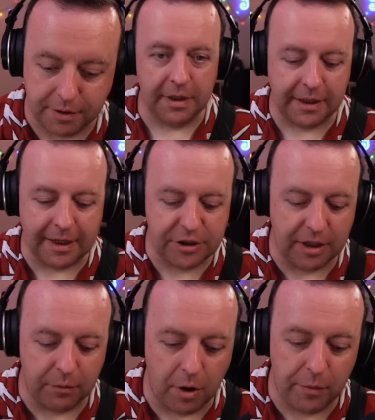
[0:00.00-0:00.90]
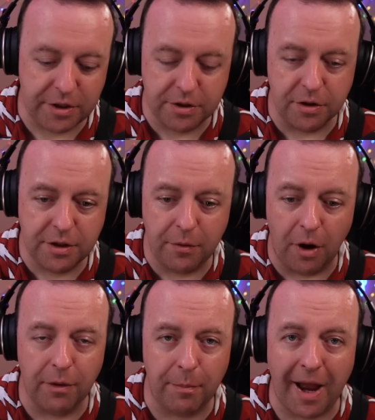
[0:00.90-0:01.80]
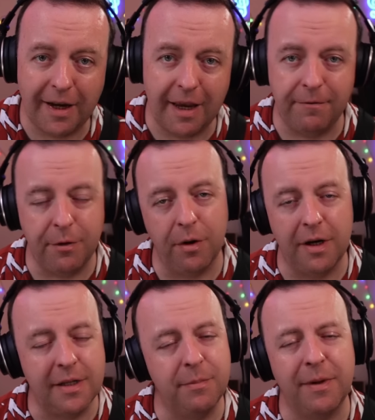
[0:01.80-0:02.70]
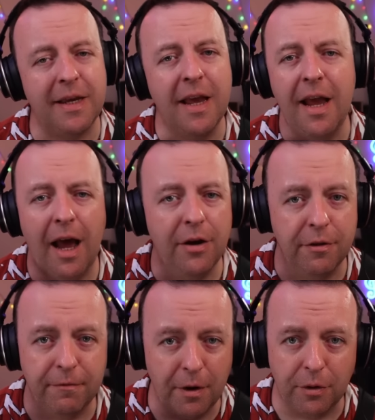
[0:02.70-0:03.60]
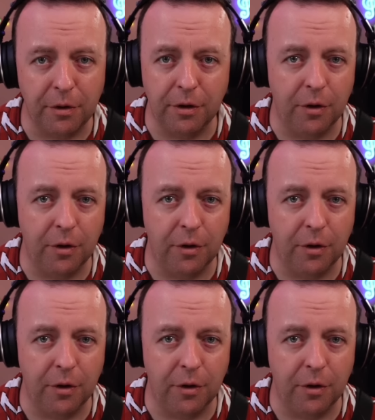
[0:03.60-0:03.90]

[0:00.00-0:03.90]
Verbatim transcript: Let's click channel one, which is also on the back if you want it to be another vocal,